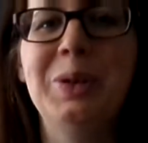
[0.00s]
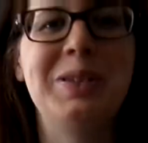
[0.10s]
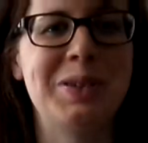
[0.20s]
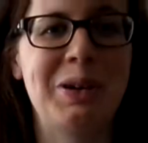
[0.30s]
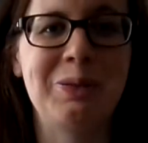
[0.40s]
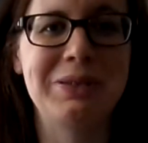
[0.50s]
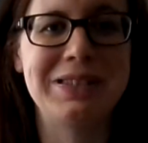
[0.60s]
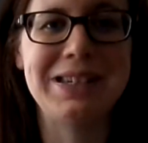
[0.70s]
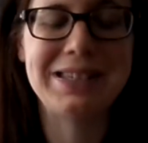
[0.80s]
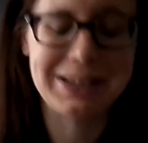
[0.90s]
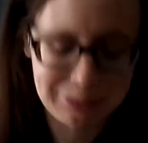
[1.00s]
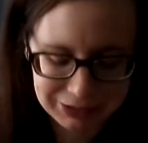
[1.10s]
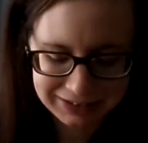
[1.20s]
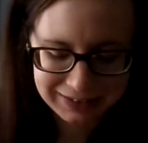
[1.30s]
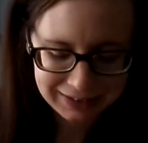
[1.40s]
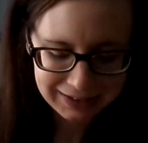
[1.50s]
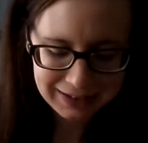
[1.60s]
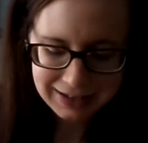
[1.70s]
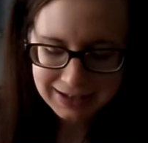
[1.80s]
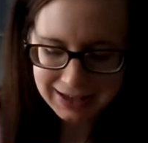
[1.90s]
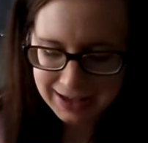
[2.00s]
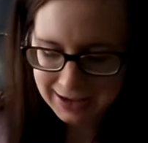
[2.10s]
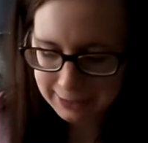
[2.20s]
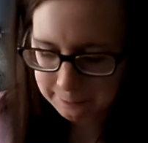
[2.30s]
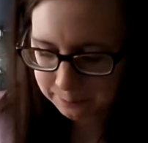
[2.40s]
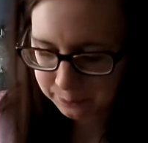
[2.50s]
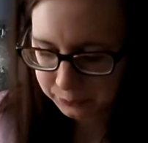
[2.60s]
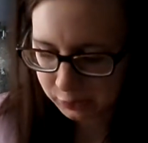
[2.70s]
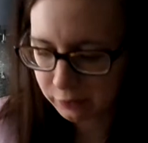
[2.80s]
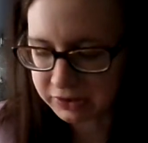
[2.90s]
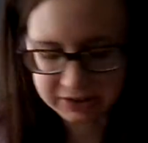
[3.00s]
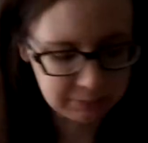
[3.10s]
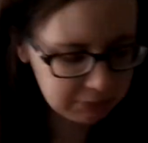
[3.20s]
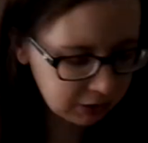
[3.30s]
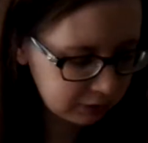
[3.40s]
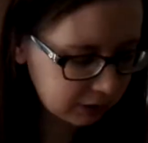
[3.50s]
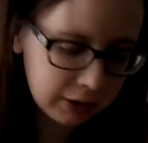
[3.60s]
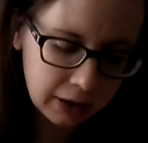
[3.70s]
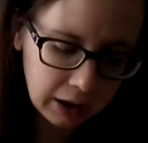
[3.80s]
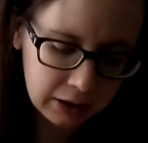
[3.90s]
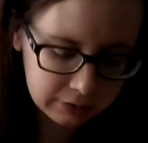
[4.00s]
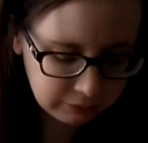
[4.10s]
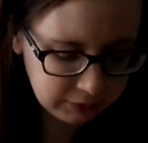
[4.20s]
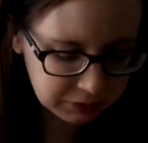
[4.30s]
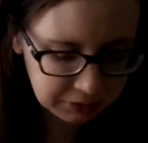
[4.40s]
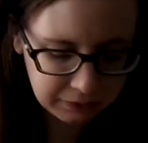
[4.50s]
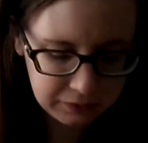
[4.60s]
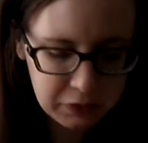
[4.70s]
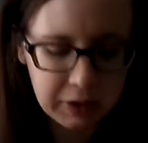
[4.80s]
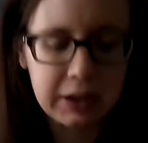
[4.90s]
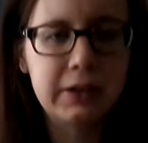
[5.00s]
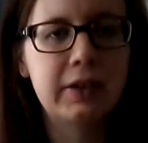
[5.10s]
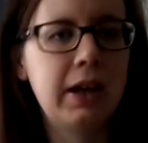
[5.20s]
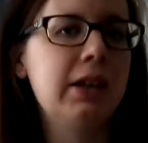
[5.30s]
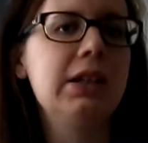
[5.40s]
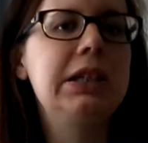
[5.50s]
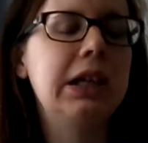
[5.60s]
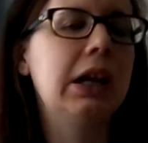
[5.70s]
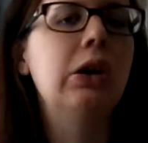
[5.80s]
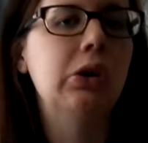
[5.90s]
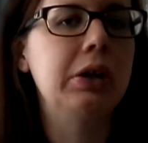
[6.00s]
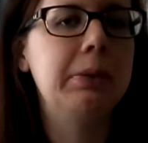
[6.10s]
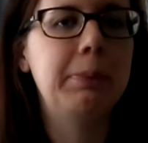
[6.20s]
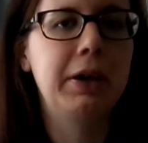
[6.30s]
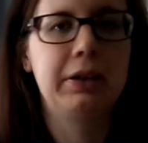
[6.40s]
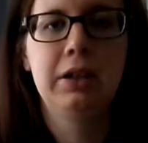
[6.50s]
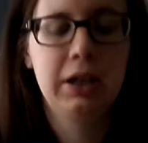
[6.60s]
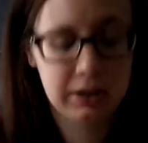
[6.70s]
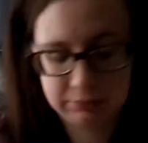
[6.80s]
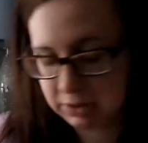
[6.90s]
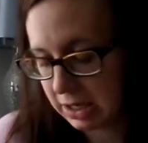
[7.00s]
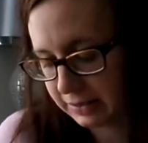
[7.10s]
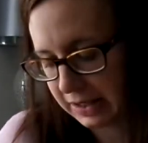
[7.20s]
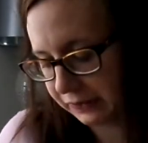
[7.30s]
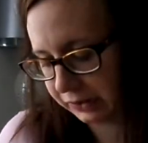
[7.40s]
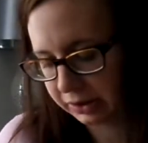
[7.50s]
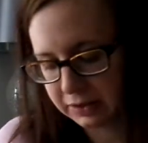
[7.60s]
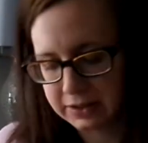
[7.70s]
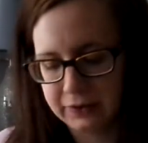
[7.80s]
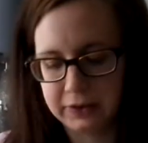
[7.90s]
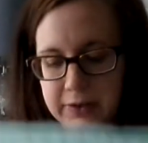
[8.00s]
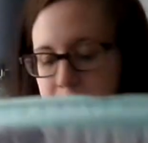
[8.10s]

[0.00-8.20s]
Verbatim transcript: was not always easy but um, obviously milk and that, you know, a few things uh, leaking out on it but yeah definitely, definitely